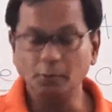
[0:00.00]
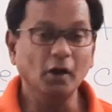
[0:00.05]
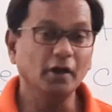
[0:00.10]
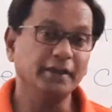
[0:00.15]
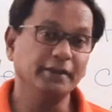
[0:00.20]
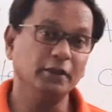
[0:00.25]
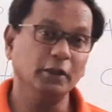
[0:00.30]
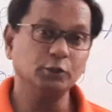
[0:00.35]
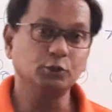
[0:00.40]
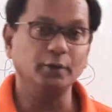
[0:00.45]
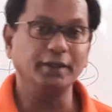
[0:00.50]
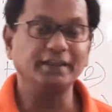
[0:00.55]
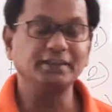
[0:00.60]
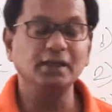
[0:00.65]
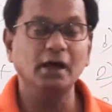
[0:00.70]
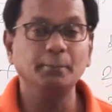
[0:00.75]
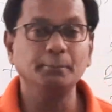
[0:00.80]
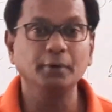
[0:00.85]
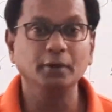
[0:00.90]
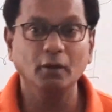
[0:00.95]
is also
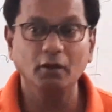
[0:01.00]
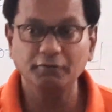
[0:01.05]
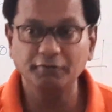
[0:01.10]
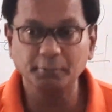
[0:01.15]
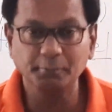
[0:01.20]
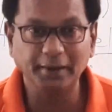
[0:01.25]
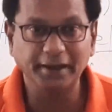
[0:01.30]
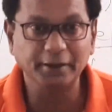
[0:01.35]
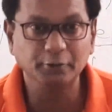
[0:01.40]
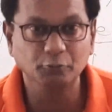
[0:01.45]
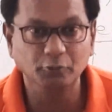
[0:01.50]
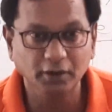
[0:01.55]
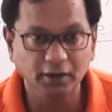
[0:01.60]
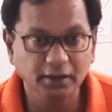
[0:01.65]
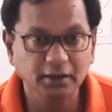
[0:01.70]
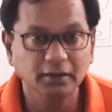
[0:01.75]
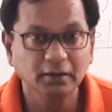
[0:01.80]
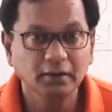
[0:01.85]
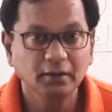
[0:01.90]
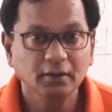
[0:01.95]
example of a blend
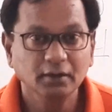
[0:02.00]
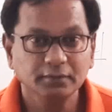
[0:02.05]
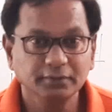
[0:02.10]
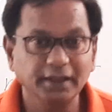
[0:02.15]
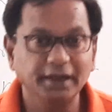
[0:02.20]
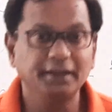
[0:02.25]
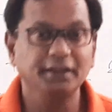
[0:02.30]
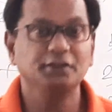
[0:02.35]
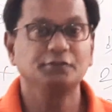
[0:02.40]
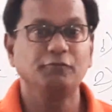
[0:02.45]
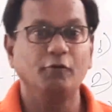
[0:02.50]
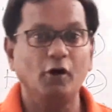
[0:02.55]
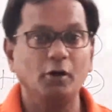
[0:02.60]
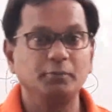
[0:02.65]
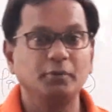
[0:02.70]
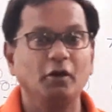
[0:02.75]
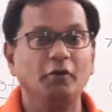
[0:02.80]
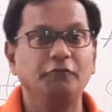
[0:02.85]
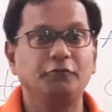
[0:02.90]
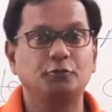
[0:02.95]
word that is
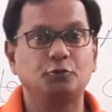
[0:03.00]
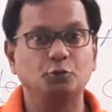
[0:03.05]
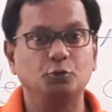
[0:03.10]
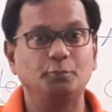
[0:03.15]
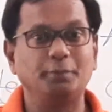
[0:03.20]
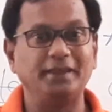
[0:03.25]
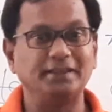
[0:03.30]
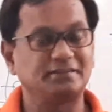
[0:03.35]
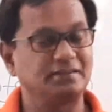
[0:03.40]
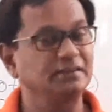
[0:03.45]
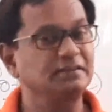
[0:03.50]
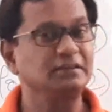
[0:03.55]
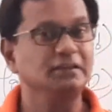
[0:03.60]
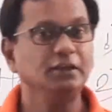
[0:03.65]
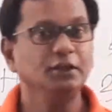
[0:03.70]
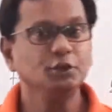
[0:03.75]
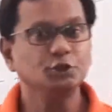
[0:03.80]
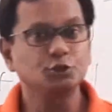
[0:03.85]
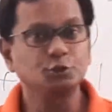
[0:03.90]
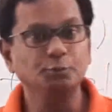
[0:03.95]
formed of two bases,
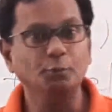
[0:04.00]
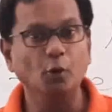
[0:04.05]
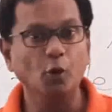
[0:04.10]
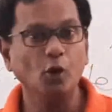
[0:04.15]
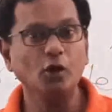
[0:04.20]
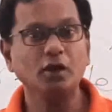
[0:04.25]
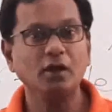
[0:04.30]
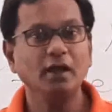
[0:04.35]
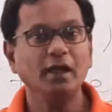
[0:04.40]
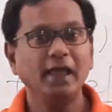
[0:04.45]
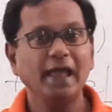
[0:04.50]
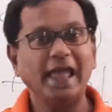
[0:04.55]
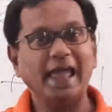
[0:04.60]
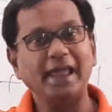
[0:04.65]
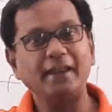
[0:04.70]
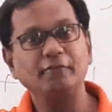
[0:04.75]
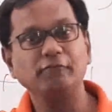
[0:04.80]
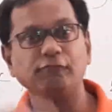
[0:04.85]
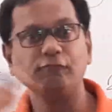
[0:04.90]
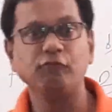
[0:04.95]
smoke
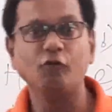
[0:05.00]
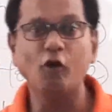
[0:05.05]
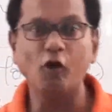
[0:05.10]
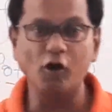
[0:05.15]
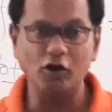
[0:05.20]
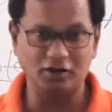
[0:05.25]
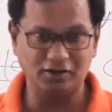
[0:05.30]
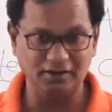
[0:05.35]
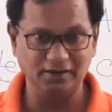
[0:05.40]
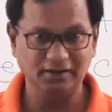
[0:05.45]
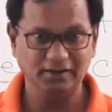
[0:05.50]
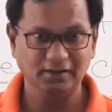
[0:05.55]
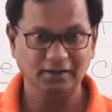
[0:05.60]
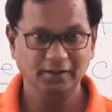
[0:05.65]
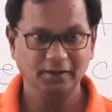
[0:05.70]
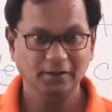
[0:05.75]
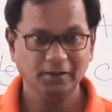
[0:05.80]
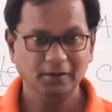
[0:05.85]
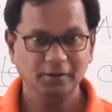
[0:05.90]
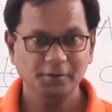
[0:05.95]
and fog.
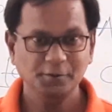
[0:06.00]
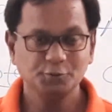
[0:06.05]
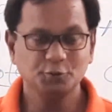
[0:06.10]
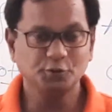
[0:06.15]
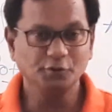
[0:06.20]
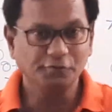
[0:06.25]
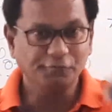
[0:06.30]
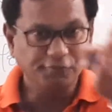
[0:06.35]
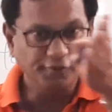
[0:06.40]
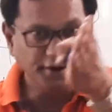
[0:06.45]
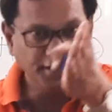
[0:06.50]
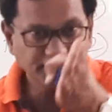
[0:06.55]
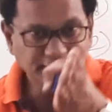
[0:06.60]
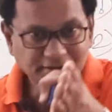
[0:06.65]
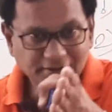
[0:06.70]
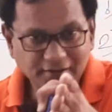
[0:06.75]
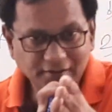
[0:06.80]
So the first